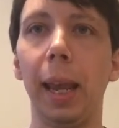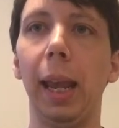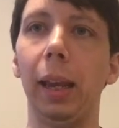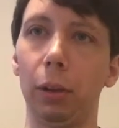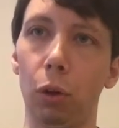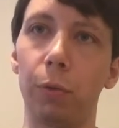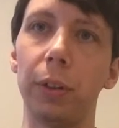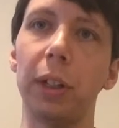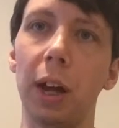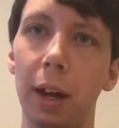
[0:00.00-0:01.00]
and over
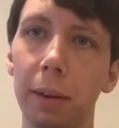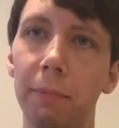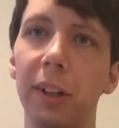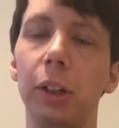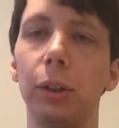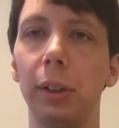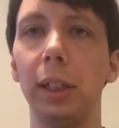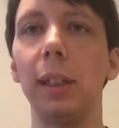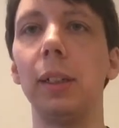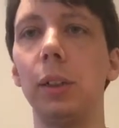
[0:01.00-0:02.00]
time venturing
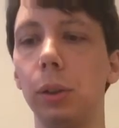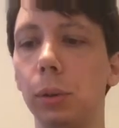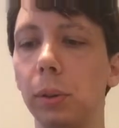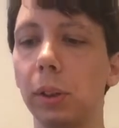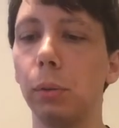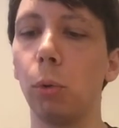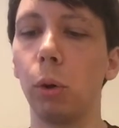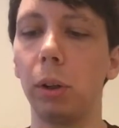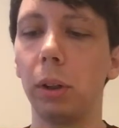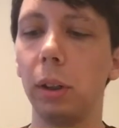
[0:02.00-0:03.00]
into a little
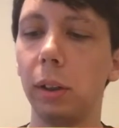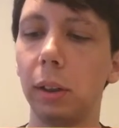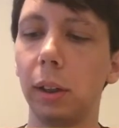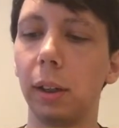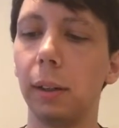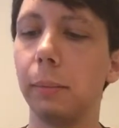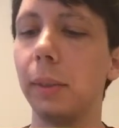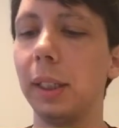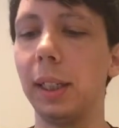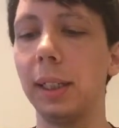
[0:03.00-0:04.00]
more
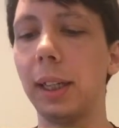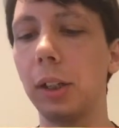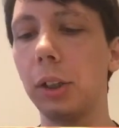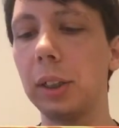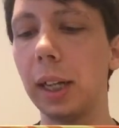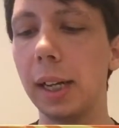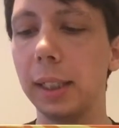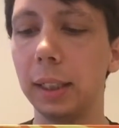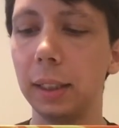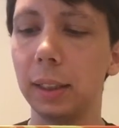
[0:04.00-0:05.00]
intense
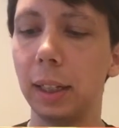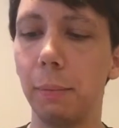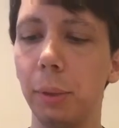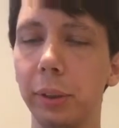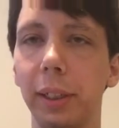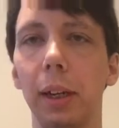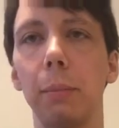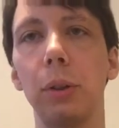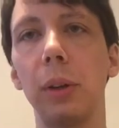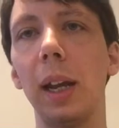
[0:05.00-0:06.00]
exercises and building
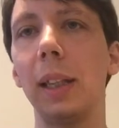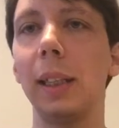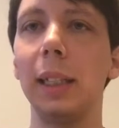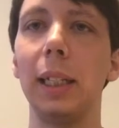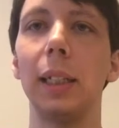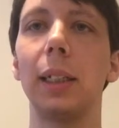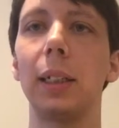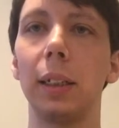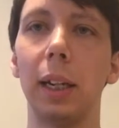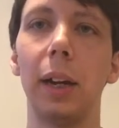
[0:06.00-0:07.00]
up strength in
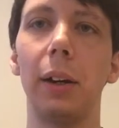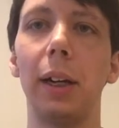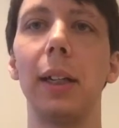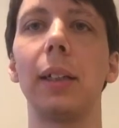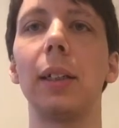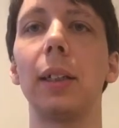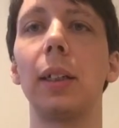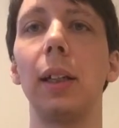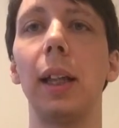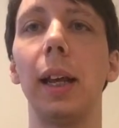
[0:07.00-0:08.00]
these areas
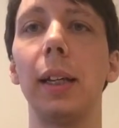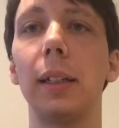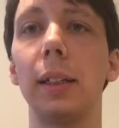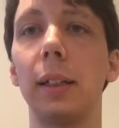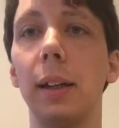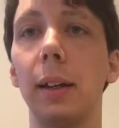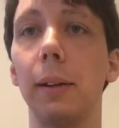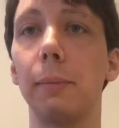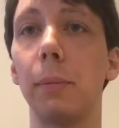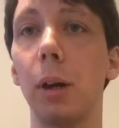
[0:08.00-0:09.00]
that
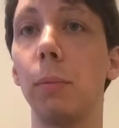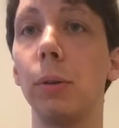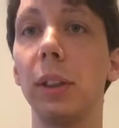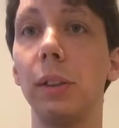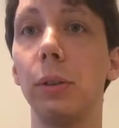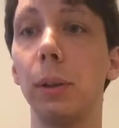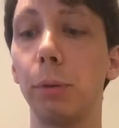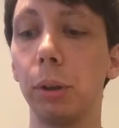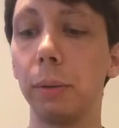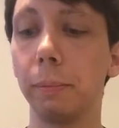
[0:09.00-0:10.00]
are most injury
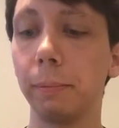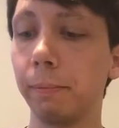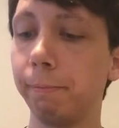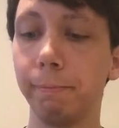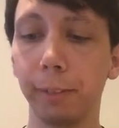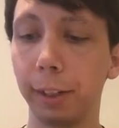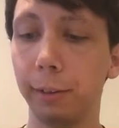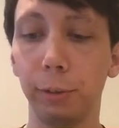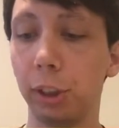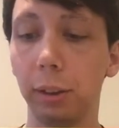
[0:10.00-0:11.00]
prone,
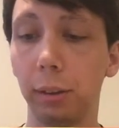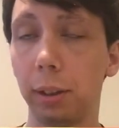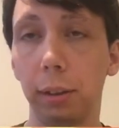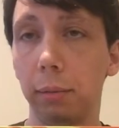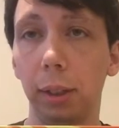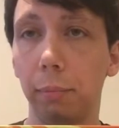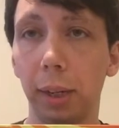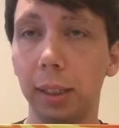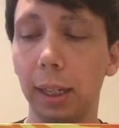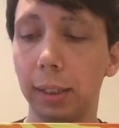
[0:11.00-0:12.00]
which
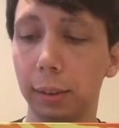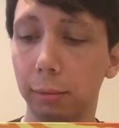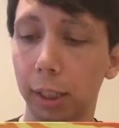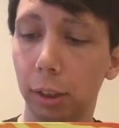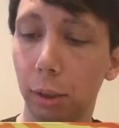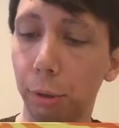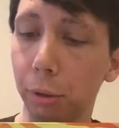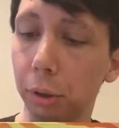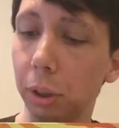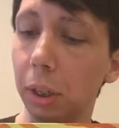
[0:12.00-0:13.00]
makes sense. It's a good
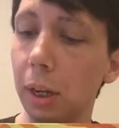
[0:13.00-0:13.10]
approach.